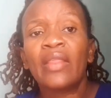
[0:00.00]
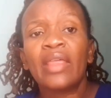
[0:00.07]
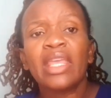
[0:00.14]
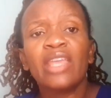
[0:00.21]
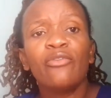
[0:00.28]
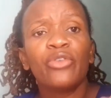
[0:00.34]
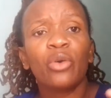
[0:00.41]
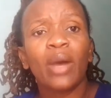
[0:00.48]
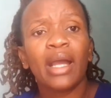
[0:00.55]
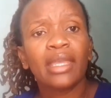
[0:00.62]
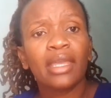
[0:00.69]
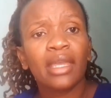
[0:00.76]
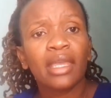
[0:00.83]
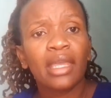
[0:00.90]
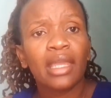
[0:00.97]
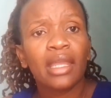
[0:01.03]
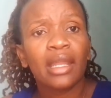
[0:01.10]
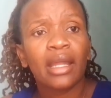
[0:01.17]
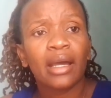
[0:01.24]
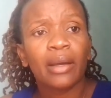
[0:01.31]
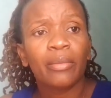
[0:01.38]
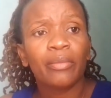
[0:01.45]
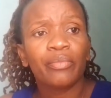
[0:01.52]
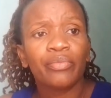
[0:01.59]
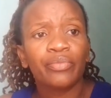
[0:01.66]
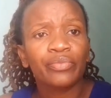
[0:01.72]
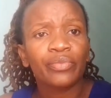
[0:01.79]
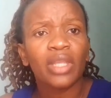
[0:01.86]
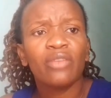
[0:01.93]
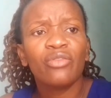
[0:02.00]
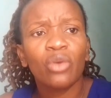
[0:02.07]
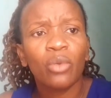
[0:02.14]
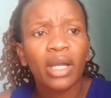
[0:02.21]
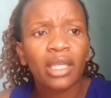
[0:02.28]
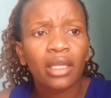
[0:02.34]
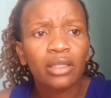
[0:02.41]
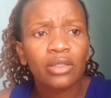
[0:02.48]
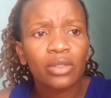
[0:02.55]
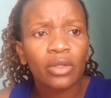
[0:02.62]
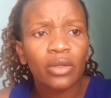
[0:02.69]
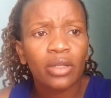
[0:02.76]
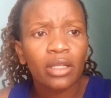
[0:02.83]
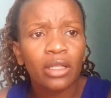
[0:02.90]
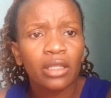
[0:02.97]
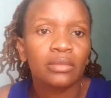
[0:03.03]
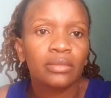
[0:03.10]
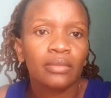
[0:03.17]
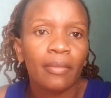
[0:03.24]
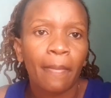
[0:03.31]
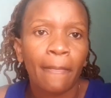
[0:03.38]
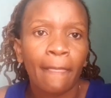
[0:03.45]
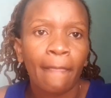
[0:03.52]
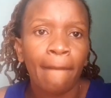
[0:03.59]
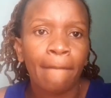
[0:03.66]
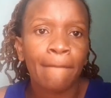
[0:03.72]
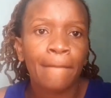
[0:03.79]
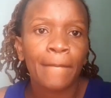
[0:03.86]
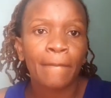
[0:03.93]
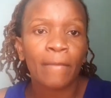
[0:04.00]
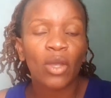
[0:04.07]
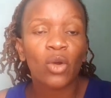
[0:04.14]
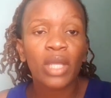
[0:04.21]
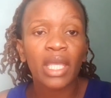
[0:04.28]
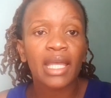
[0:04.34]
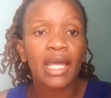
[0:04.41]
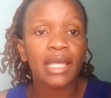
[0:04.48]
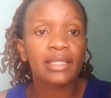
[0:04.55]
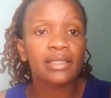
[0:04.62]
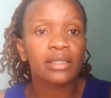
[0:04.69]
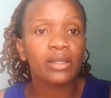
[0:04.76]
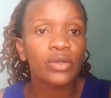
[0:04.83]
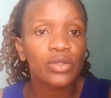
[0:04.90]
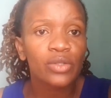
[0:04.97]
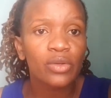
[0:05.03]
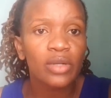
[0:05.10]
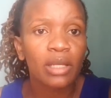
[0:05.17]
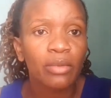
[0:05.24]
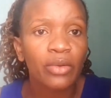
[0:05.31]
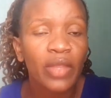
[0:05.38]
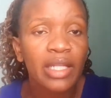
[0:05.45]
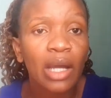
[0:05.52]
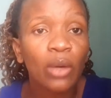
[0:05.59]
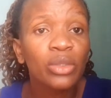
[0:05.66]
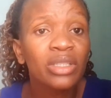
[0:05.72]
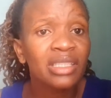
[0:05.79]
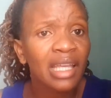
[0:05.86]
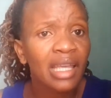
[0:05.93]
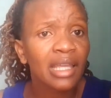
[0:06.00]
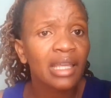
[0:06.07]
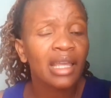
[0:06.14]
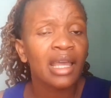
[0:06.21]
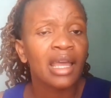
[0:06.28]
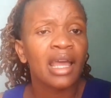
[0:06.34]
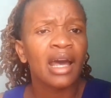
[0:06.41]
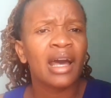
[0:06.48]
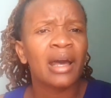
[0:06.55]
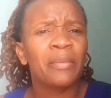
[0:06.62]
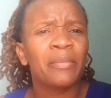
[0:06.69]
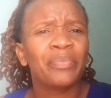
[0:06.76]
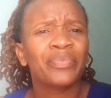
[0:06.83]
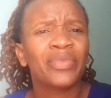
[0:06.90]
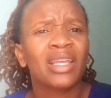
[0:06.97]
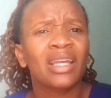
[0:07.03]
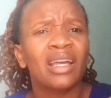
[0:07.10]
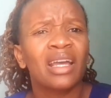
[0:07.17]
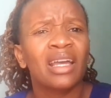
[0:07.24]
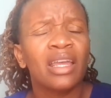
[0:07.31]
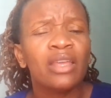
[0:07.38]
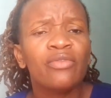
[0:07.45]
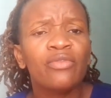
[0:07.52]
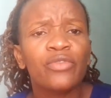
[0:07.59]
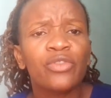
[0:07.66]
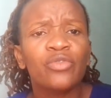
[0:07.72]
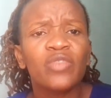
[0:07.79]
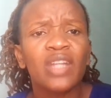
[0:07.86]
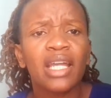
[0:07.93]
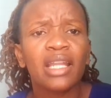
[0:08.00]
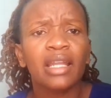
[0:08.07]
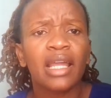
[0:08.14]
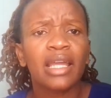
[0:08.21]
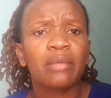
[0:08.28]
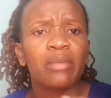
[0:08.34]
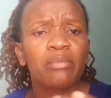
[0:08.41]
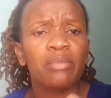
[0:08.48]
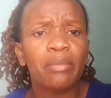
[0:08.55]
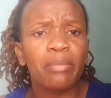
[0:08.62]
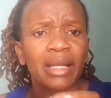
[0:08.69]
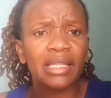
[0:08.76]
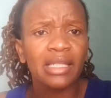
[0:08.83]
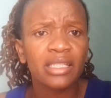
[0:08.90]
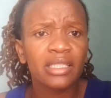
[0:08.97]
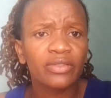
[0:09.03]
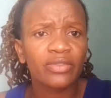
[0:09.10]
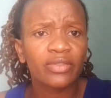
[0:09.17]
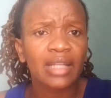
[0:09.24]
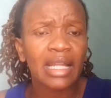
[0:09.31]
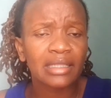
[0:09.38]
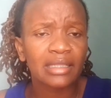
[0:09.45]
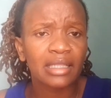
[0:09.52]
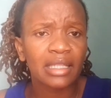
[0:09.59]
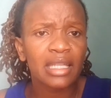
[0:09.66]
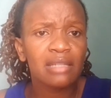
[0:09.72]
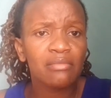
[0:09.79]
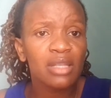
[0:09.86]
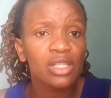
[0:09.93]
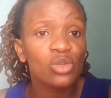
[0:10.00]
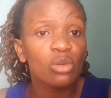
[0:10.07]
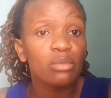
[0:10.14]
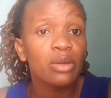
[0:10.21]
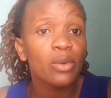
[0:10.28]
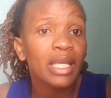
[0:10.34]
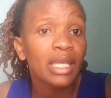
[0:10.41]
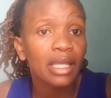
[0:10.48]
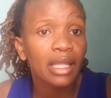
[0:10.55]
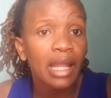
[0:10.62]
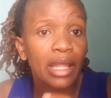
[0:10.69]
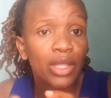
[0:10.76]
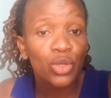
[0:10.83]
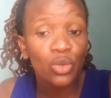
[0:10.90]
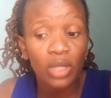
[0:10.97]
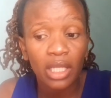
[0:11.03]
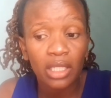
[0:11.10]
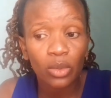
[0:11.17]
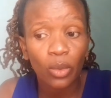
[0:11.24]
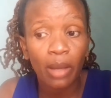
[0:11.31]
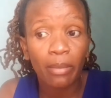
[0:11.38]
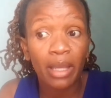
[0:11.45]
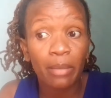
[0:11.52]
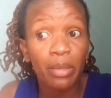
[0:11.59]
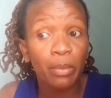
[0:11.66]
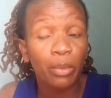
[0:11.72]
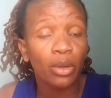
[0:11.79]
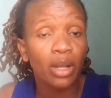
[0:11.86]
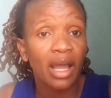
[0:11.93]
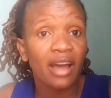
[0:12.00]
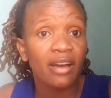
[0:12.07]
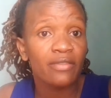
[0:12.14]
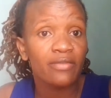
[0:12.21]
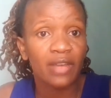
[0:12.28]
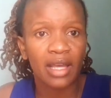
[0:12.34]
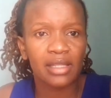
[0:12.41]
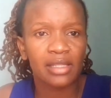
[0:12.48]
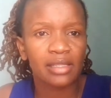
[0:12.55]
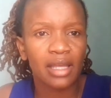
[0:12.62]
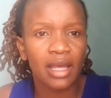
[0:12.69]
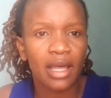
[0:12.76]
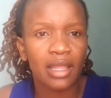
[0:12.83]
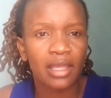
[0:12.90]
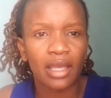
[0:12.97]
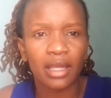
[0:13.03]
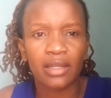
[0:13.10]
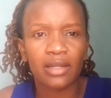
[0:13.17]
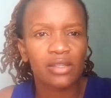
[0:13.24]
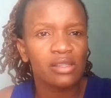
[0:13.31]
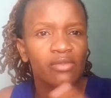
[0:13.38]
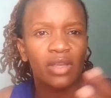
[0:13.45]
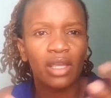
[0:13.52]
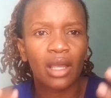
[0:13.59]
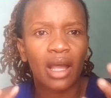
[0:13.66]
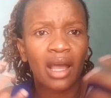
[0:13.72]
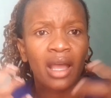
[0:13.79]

If you're working in um if you're working sorry okay guys oh sorry about that i was saying um if you've done like maybe palliative nursing it means you'll be working in a unit whereby people have cancer they are receiving